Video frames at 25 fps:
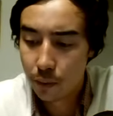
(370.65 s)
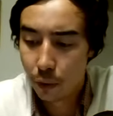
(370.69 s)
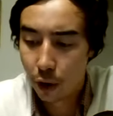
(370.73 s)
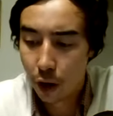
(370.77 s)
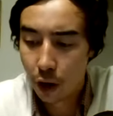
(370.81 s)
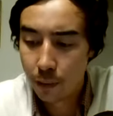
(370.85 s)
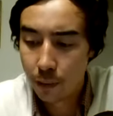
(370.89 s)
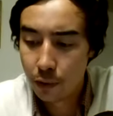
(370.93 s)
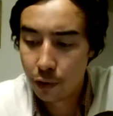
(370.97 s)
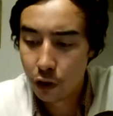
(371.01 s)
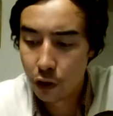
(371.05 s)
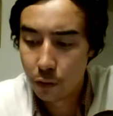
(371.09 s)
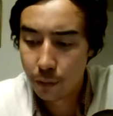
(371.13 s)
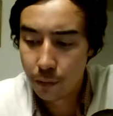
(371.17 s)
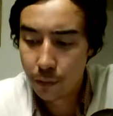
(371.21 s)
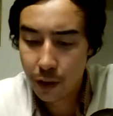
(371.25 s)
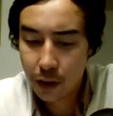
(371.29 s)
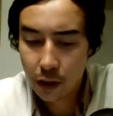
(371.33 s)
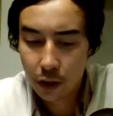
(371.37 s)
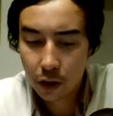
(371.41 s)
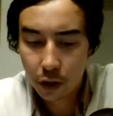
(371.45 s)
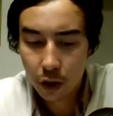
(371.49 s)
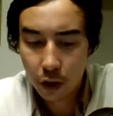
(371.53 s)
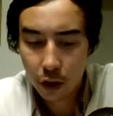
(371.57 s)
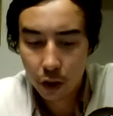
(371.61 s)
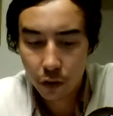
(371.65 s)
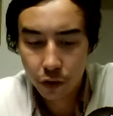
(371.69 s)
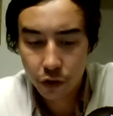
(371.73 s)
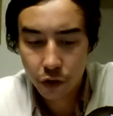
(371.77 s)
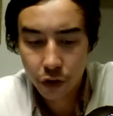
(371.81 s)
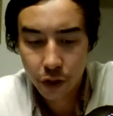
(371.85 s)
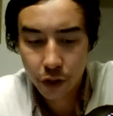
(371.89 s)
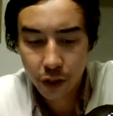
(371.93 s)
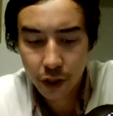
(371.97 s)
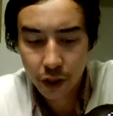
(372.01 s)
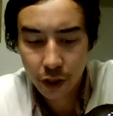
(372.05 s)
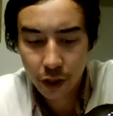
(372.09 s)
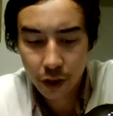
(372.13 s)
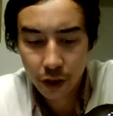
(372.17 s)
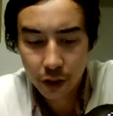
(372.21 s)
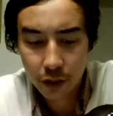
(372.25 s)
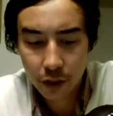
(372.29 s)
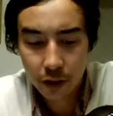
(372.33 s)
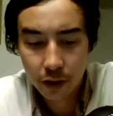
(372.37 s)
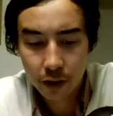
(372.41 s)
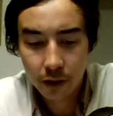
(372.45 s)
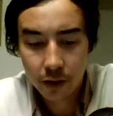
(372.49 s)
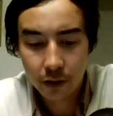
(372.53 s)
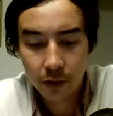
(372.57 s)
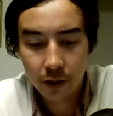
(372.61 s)
Marlboro maker Altria
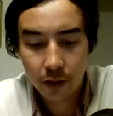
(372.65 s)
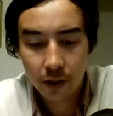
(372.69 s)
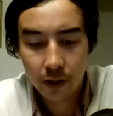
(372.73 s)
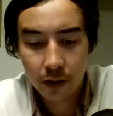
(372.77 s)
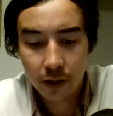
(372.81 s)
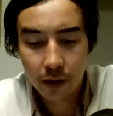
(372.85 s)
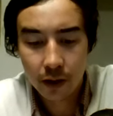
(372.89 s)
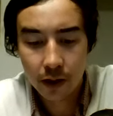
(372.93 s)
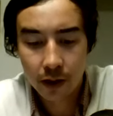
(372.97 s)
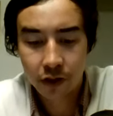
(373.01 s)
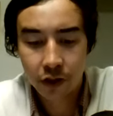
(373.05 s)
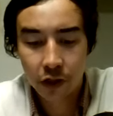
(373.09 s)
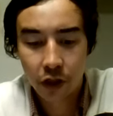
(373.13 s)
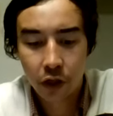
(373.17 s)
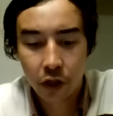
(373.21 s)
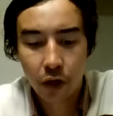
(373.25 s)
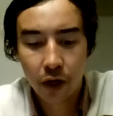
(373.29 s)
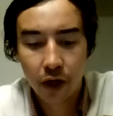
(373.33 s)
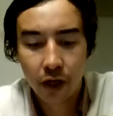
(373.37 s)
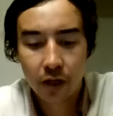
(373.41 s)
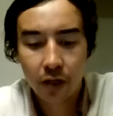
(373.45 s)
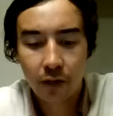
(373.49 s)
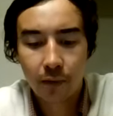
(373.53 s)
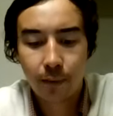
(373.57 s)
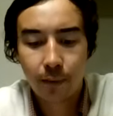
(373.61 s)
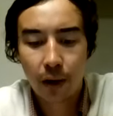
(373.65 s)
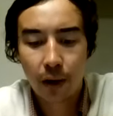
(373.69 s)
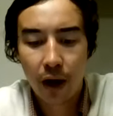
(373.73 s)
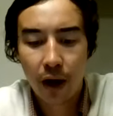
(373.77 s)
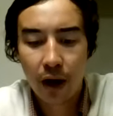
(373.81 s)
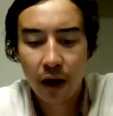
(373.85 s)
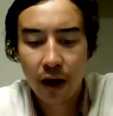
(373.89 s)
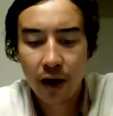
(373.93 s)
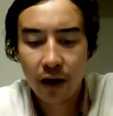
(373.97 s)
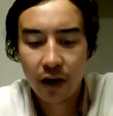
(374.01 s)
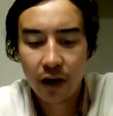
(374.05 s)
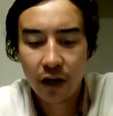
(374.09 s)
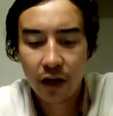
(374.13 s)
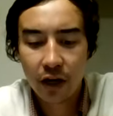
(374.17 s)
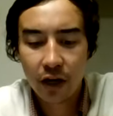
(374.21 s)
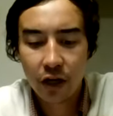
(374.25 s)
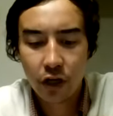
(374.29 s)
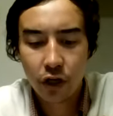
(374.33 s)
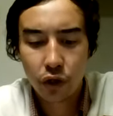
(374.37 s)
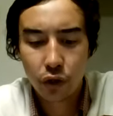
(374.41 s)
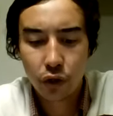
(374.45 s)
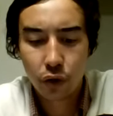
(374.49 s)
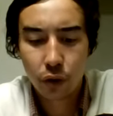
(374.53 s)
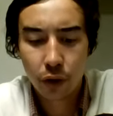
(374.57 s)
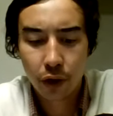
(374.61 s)
has agreed to buy
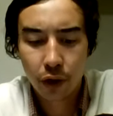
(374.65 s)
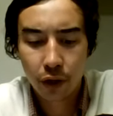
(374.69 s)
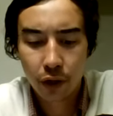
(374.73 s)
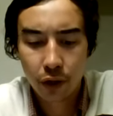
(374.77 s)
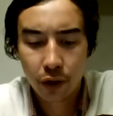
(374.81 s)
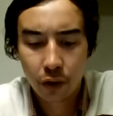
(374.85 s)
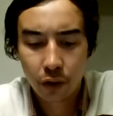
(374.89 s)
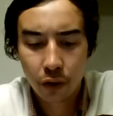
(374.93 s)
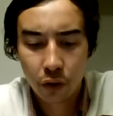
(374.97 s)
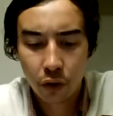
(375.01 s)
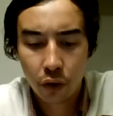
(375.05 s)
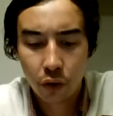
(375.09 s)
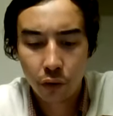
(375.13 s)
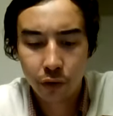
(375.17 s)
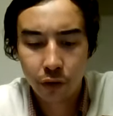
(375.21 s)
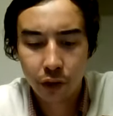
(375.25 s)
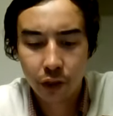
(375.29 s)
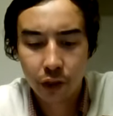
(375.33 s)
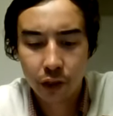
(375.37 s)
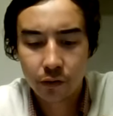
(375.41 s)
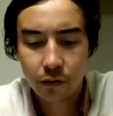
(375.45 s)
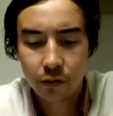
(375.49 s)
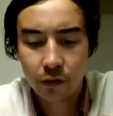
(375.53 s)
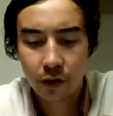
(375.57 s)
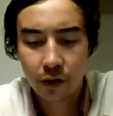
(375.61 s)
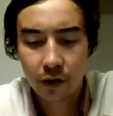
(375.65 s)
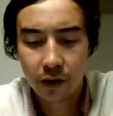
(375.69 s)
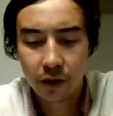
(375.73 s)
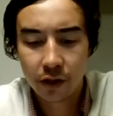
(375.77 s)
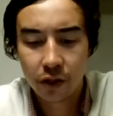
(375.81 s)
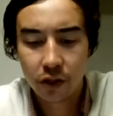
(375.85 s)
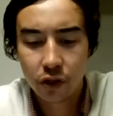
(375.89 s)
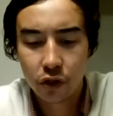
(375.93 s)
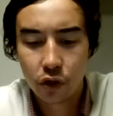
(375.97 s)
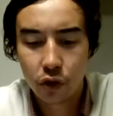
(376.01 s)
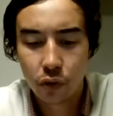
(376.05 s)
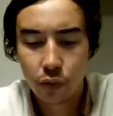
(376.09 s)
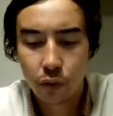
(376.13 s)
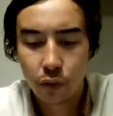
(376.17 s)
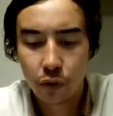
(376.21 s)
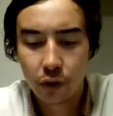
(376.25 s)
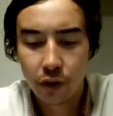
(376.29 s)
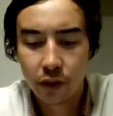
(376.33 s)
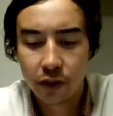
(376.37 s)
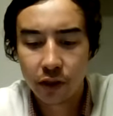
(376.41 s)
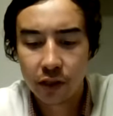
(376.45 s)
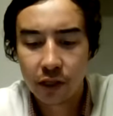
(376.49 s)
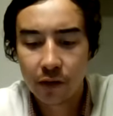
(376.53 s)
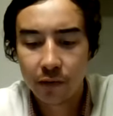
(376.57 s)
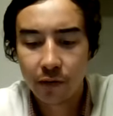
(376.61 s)
Enjoy Holdings for at least
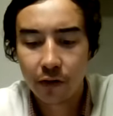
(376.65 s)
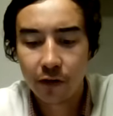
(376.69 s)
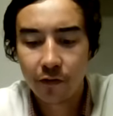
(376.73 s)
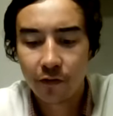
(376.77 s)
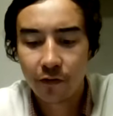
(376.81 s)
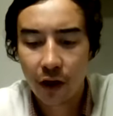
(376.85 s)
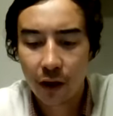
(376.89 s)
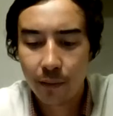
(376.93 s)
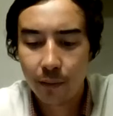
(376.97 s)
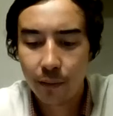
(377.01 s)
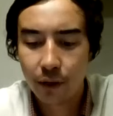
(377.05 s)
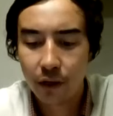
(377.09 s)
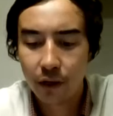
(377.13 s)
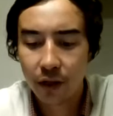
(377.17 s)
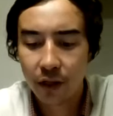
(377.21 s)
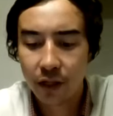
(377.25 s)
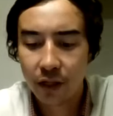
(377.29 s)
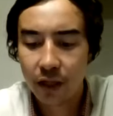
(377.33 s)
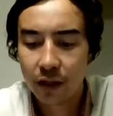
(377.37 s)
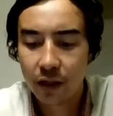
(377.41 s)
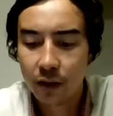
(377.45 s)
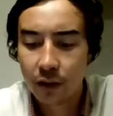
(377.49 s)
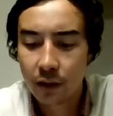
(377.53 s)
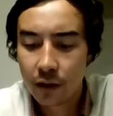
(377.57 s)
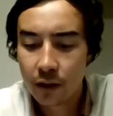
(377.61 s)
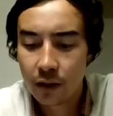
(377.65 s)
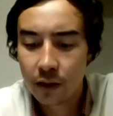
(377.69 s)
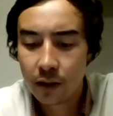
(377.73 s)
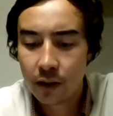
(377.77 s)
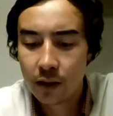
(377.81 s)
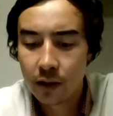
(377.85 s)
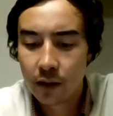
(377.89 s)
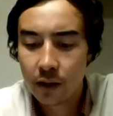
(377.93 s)
2.75 billion.